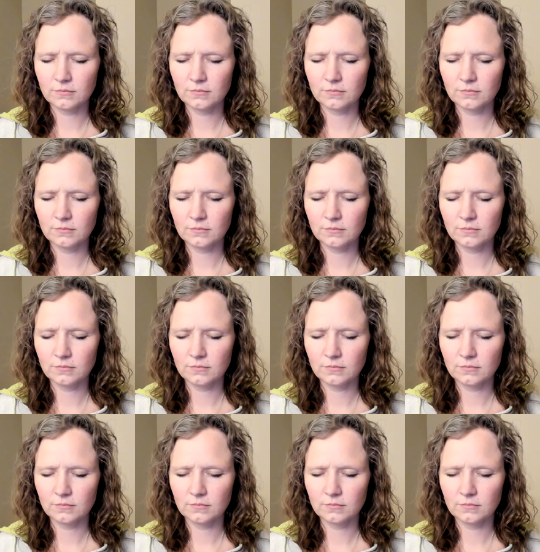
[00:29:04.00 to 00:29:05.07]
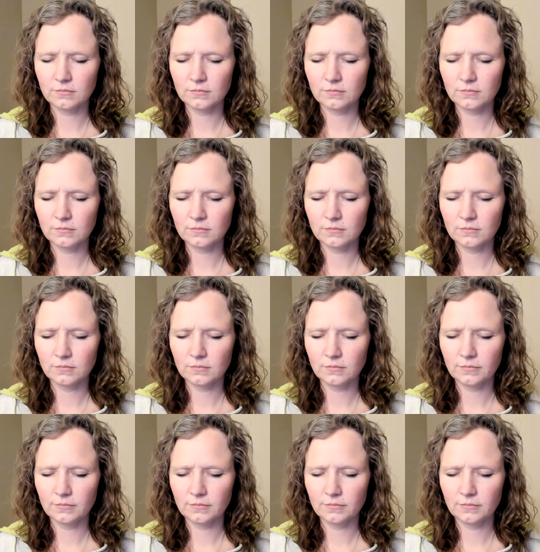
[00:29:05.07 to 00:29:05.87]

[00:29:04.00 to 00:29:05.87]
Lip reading: (no one is talking)